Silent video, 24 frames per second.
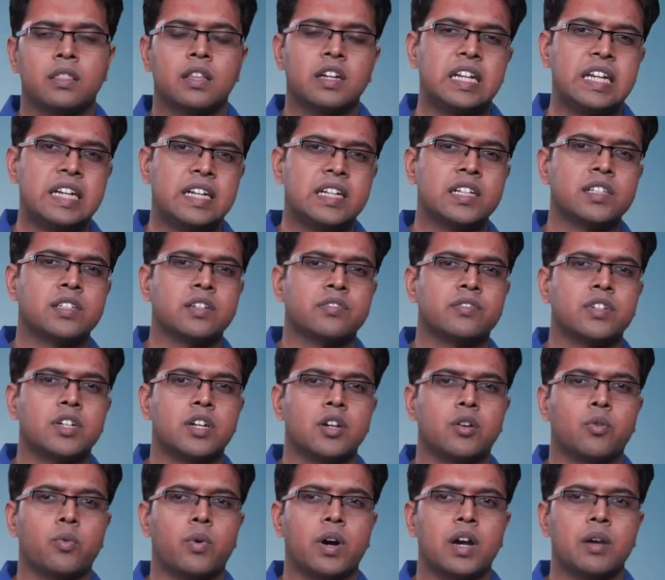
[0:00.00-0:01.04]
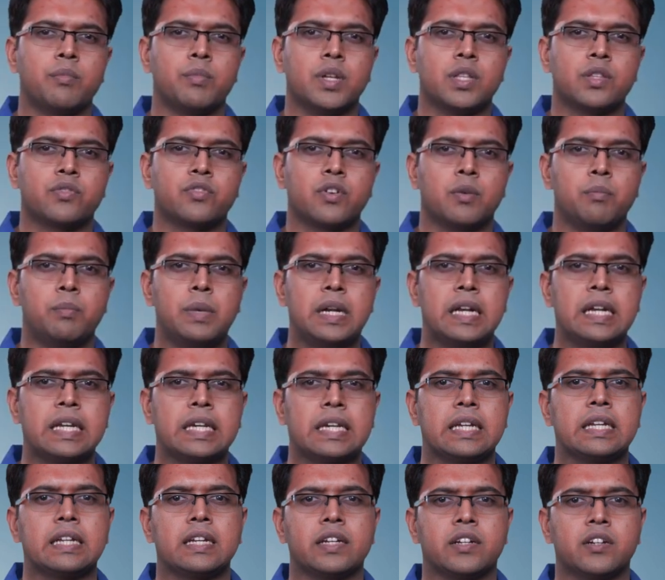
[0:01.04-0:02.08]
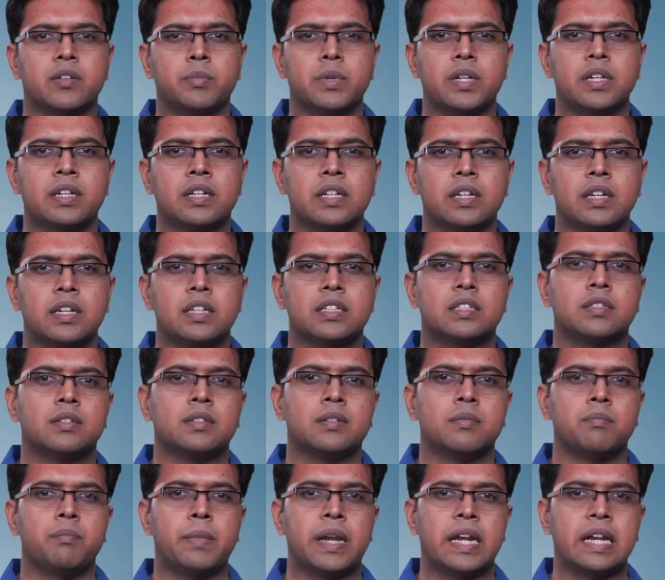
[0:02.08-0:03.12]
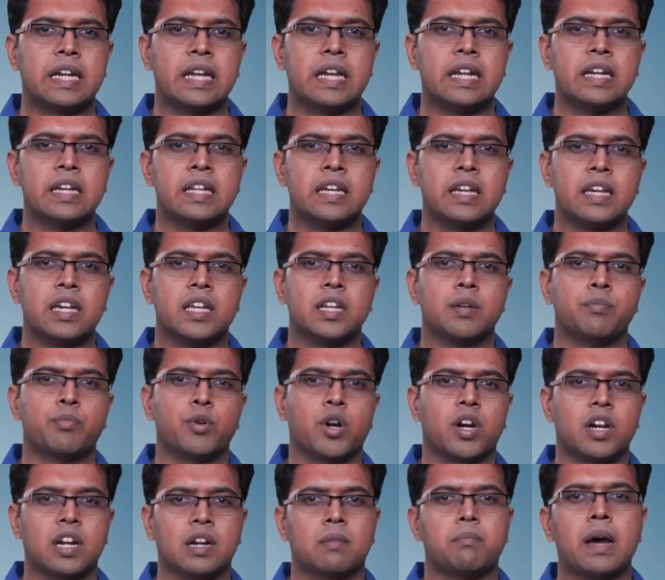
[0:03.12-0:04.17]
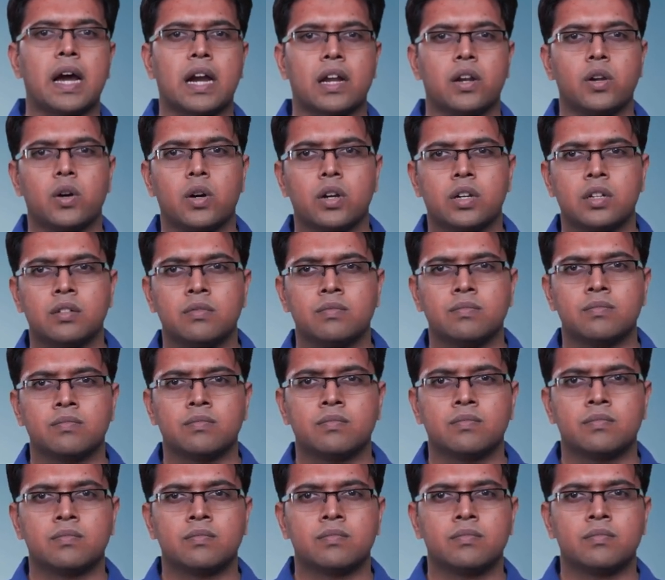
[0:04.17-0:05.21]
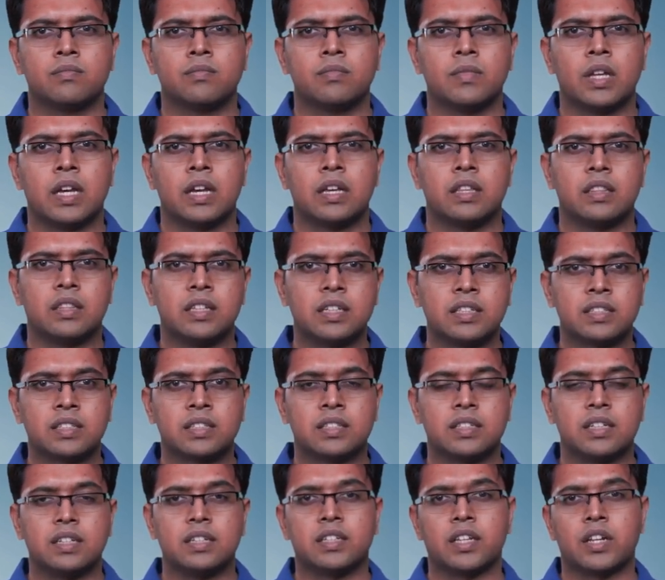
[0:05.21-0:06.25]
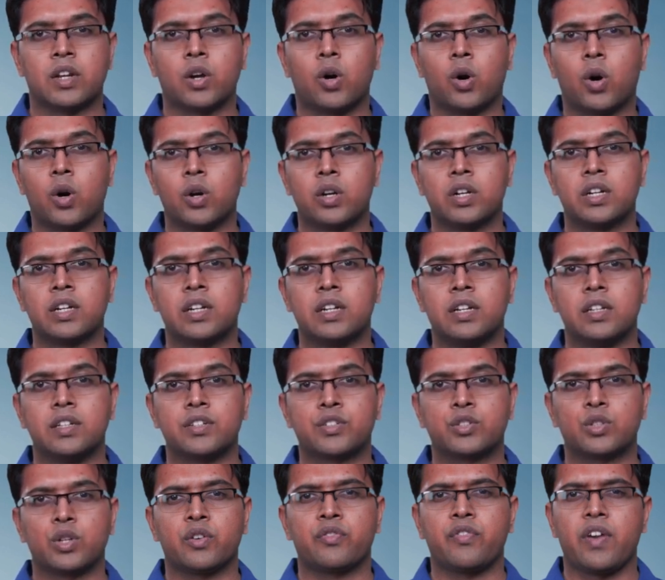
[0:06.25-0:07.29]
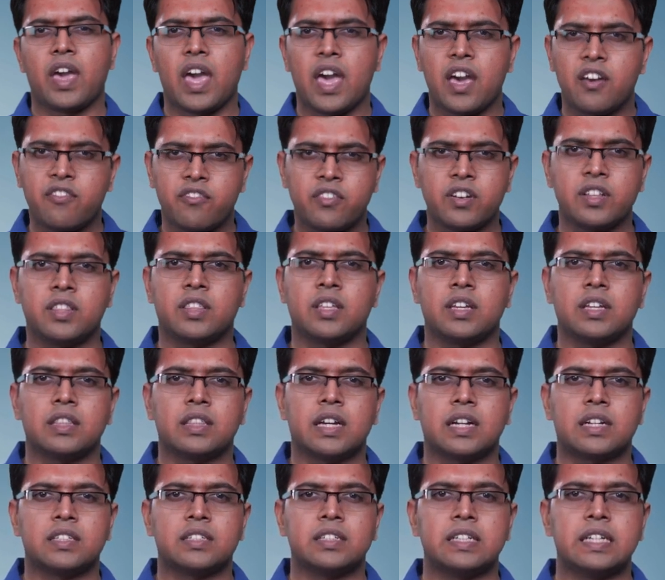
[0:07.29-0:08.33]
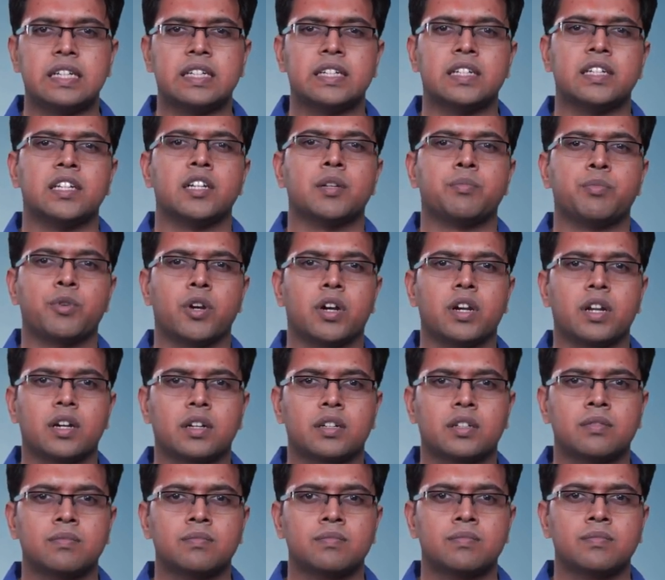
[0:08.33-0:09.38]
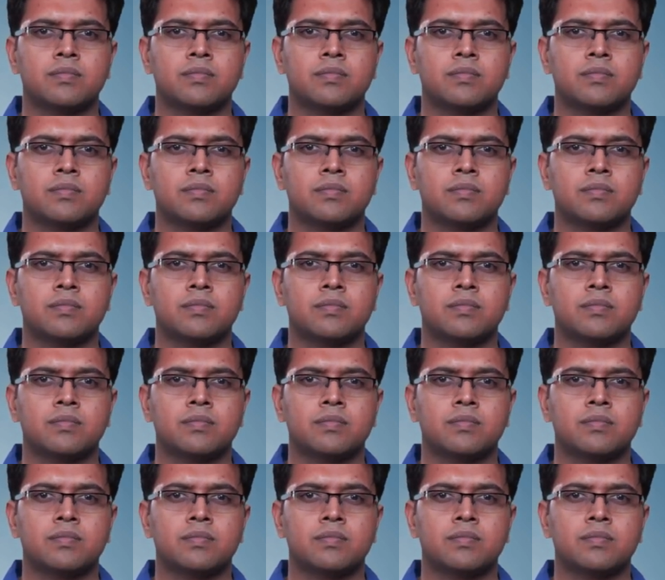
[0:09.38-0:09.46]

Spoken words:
The details of the requirements for building an increment is maintained in a product backlog. This is an ordered list of everything that is needed in a product